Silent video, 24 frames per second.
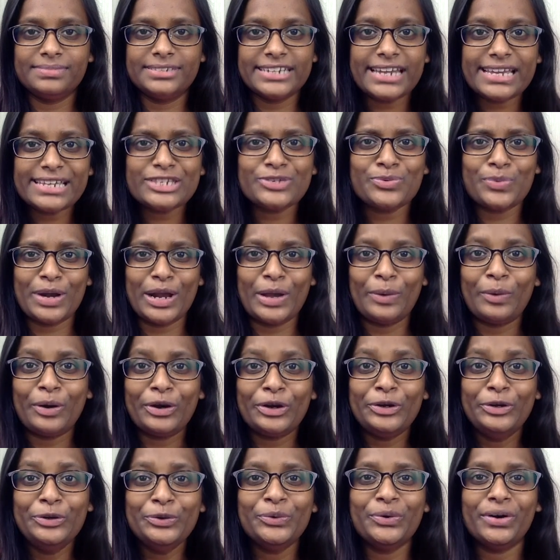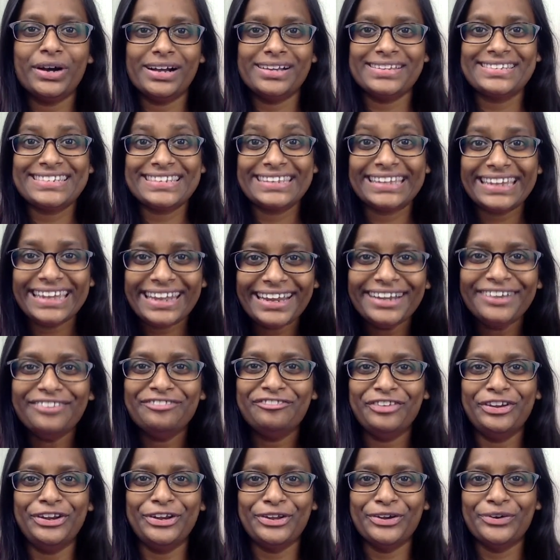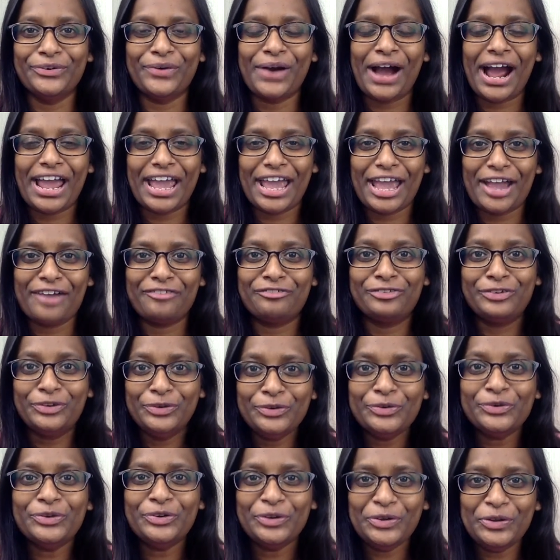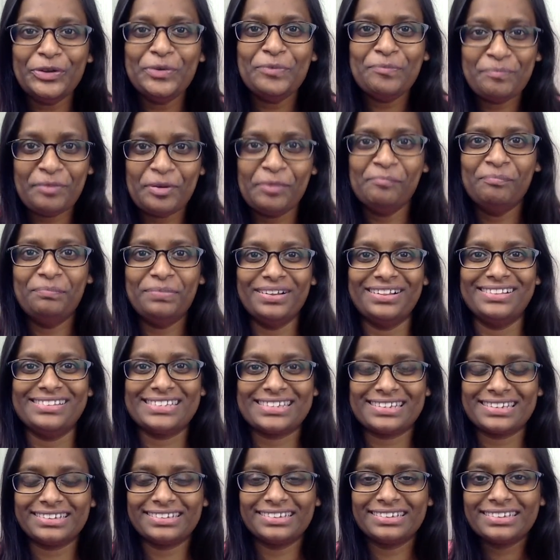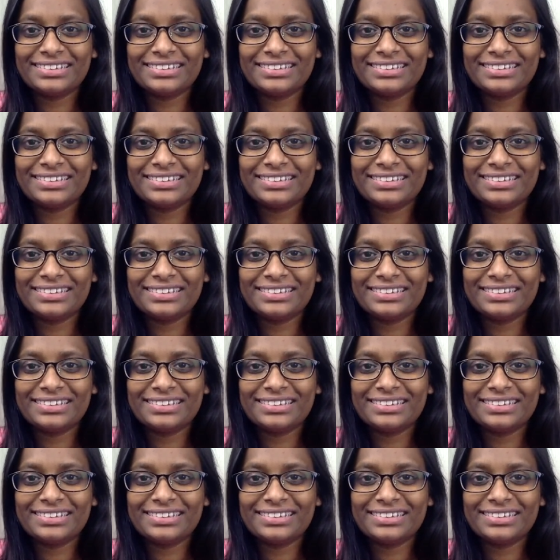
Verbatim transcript: Just when I want to do a skin video, I have two new pimples.